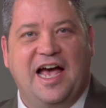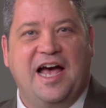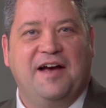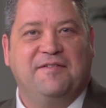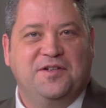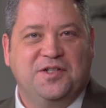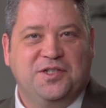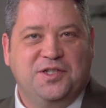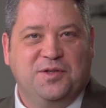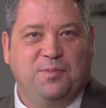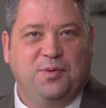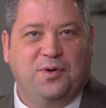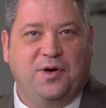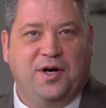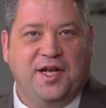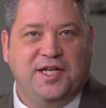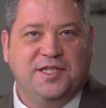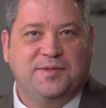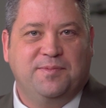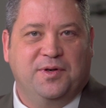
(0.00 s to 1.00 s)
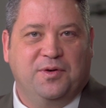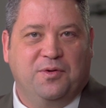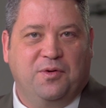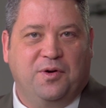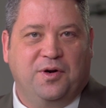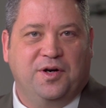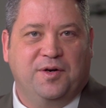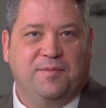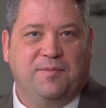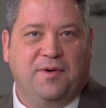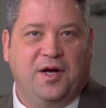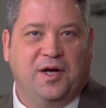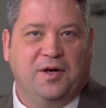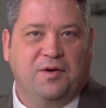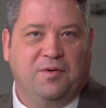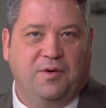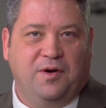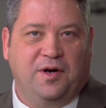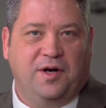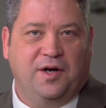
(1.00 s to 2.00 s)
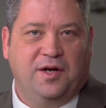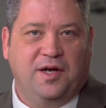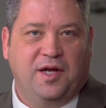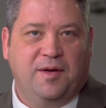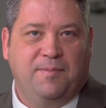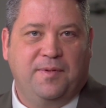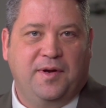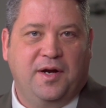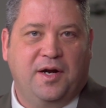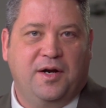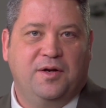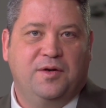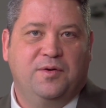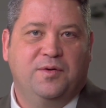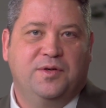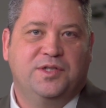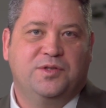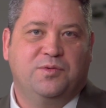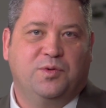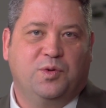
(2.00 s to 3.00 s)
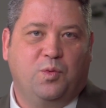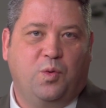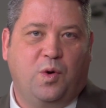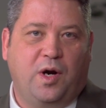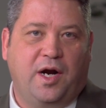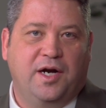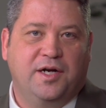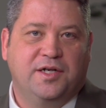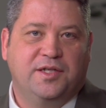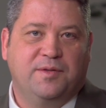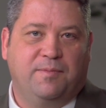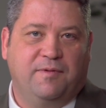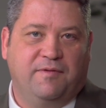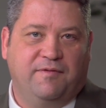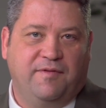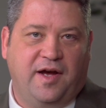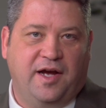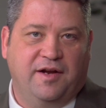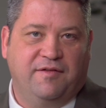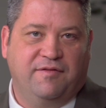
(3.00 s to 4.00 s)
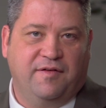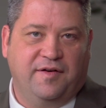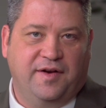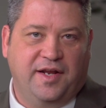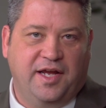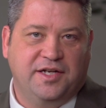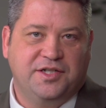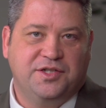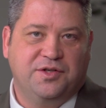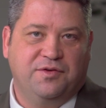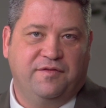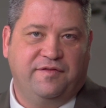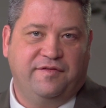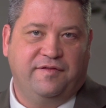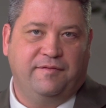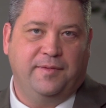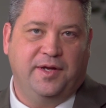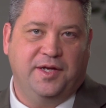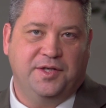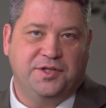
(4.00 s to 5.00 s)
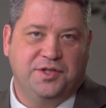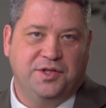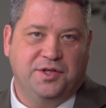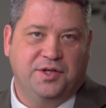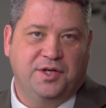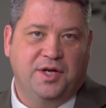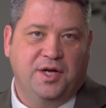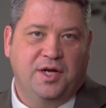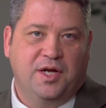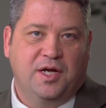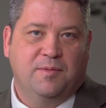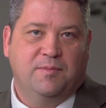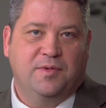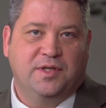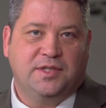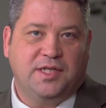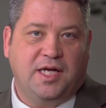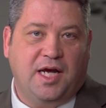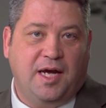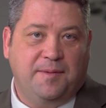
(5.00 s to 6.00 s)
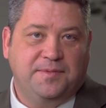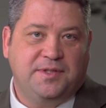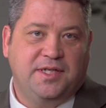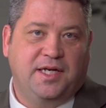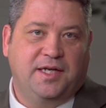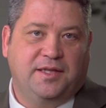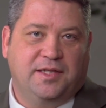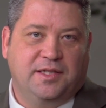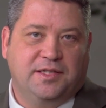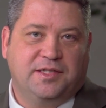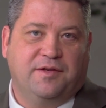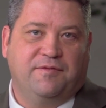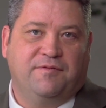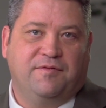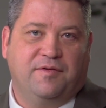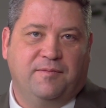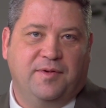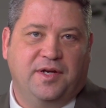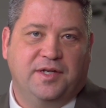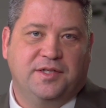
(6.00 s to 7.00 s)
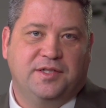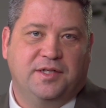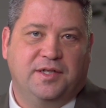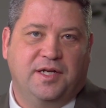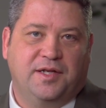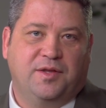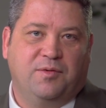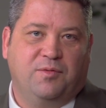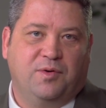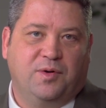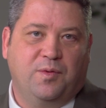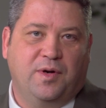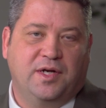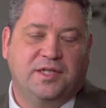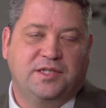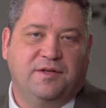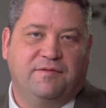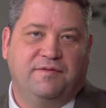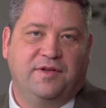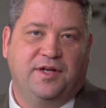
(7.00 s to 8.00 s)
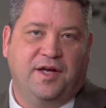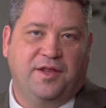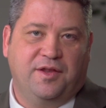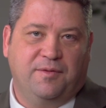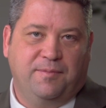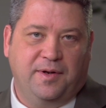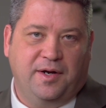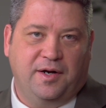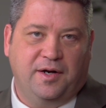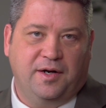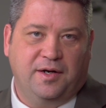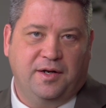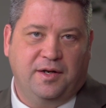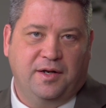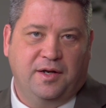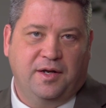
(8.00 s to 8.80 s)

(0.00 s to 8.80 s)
After support has been ordered by a court, a parent who is required to provide financial information must update this information at the request of the other parent.